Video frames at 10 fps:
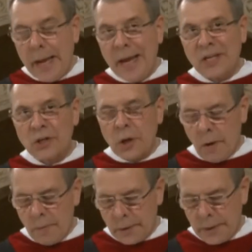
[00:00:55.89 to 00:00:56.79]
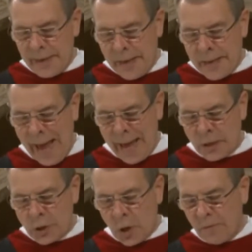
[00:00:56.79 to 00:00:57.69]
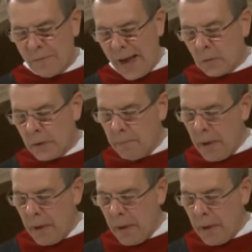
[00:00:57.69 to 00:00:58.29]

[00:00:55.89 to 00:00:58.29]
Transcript: He is currently an adjunct faculty